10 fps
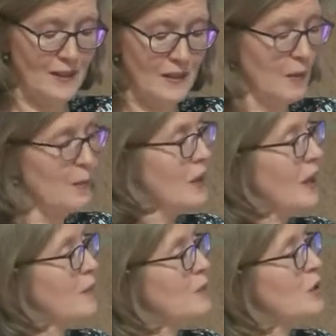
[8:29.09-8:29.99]
and
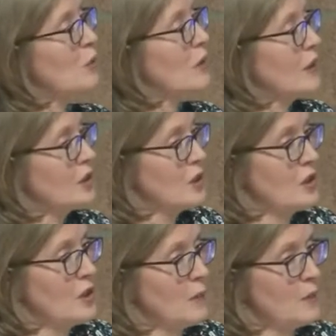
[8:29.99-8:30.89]
sometimes
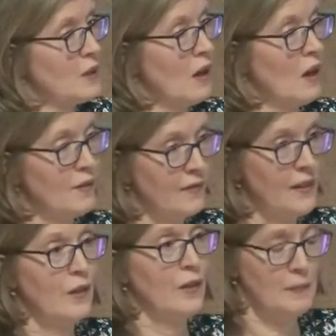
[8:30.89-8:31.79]
relationships are
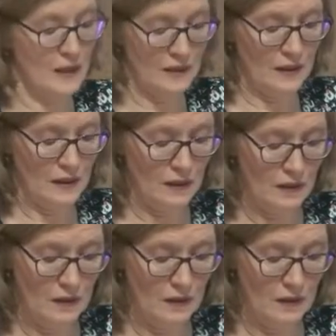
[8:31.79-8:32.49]
very messy.